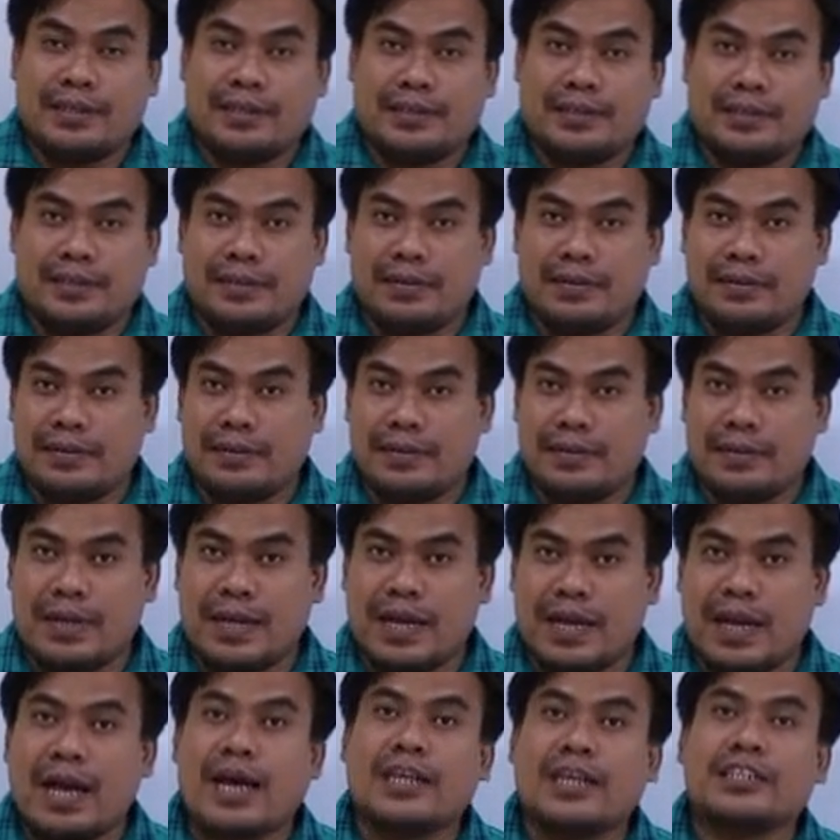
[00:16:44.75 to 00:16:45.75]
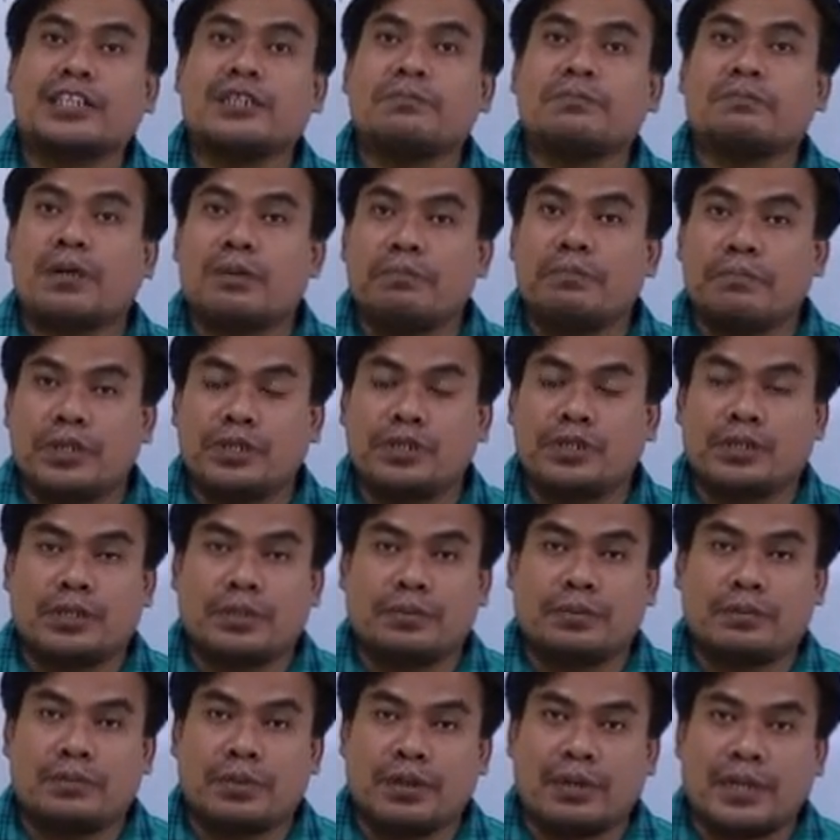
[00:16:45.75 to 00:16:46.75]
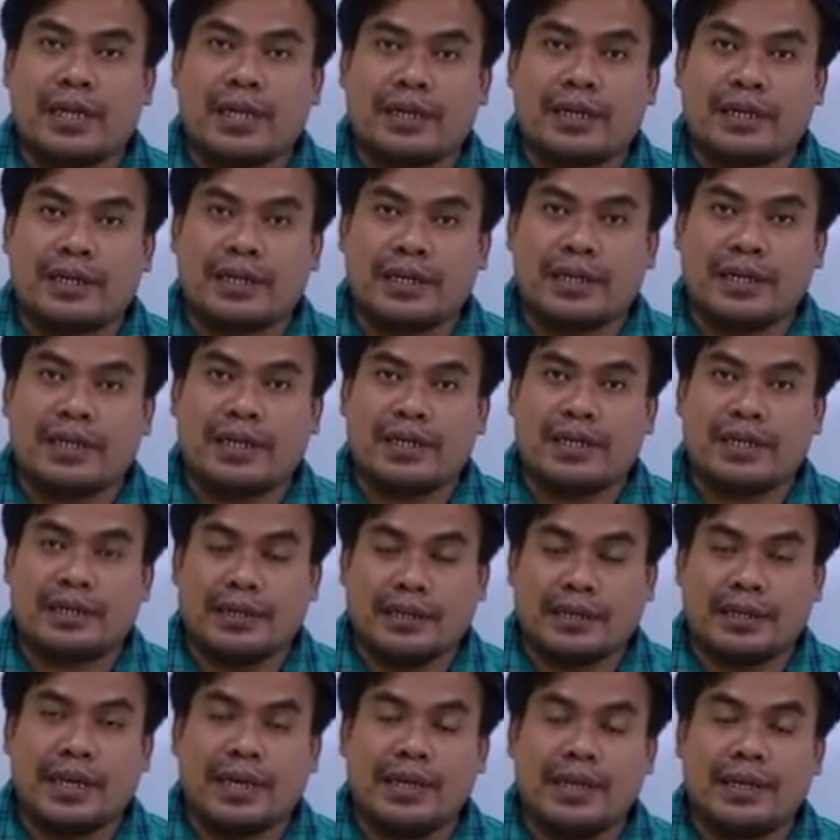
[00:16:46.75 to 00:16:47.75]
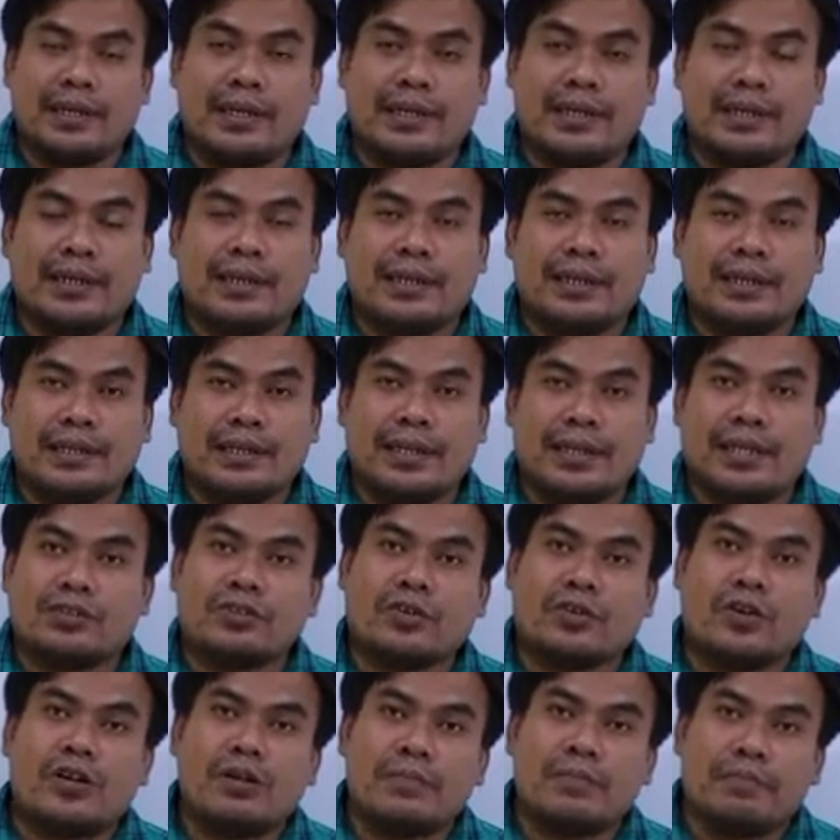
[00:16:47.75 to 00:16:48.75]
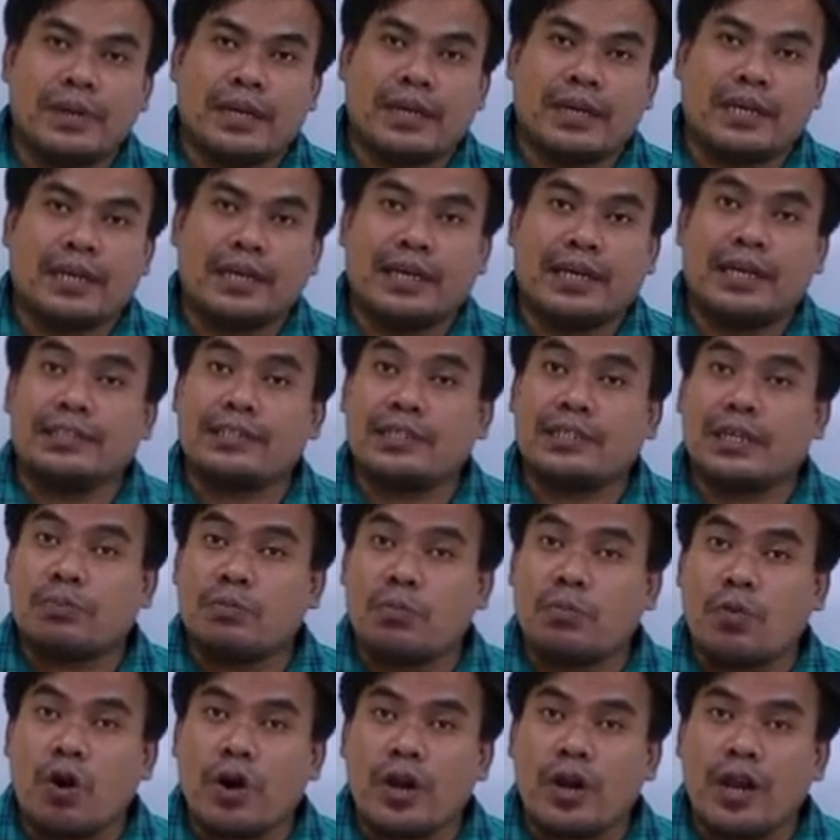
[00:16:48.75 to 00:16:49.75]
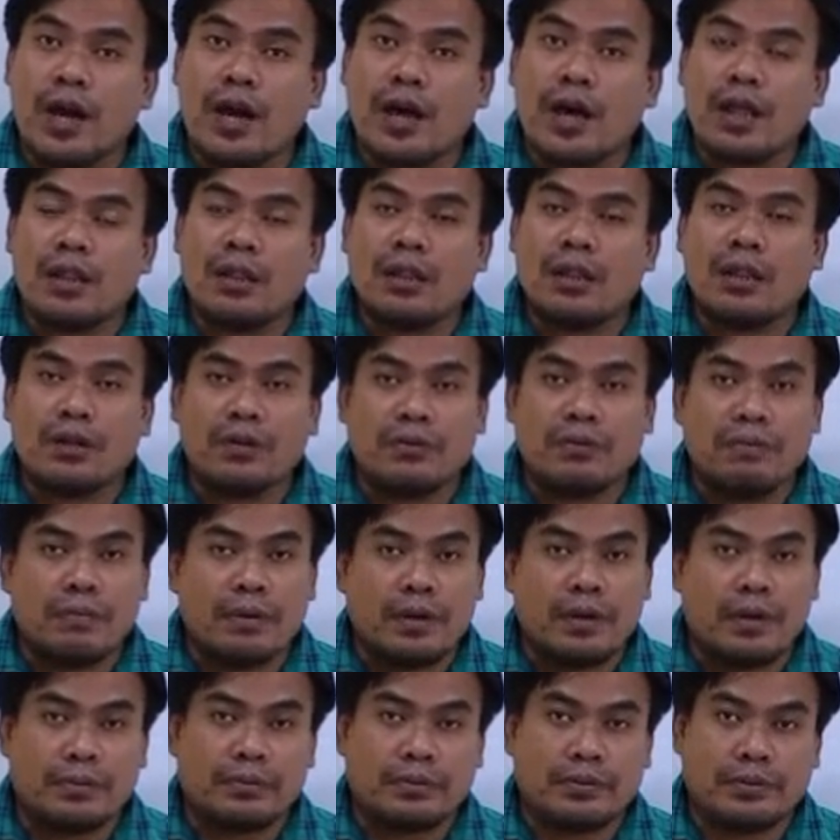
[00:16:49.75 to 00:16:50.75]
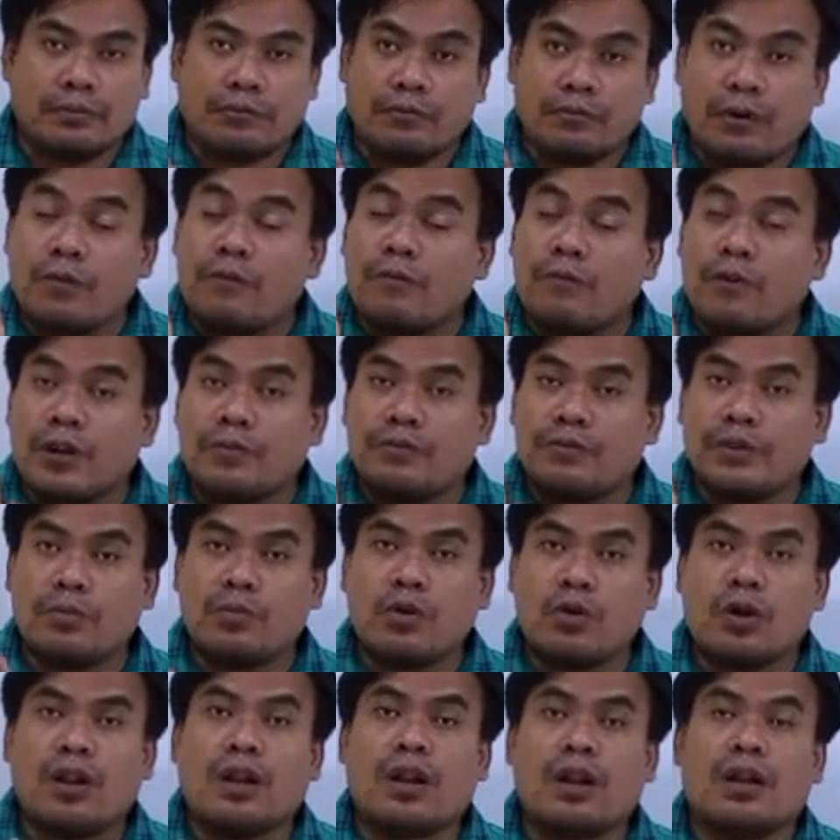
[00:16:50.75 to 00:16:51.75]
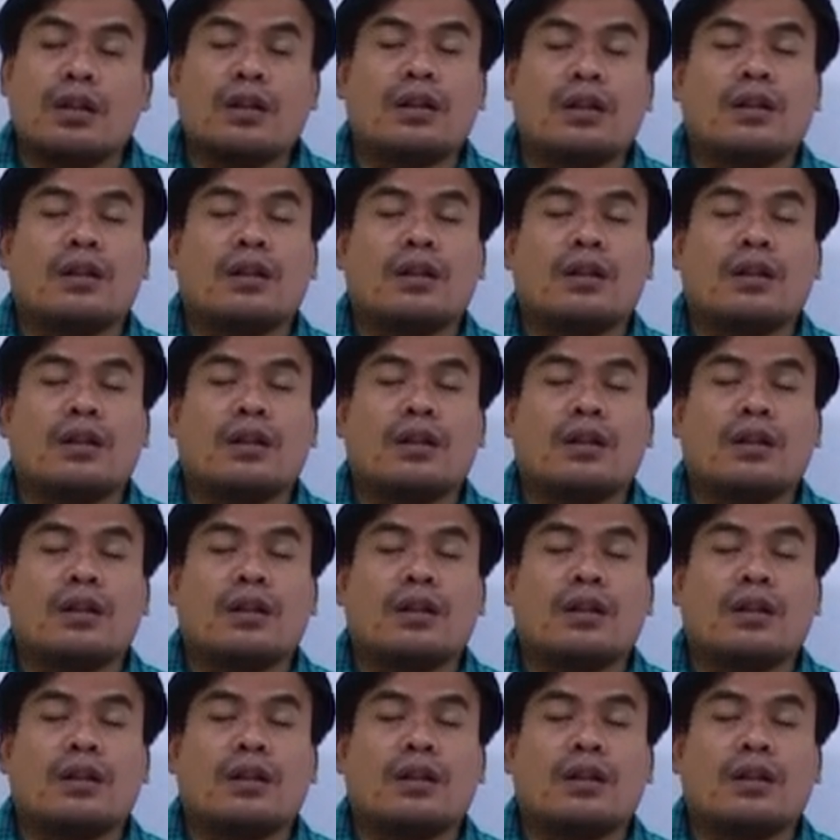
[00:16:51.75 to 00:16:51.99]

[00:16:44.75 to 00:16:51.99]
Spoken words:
So asking permission politely, okay? That's called may. It's a modal verb, one of the modal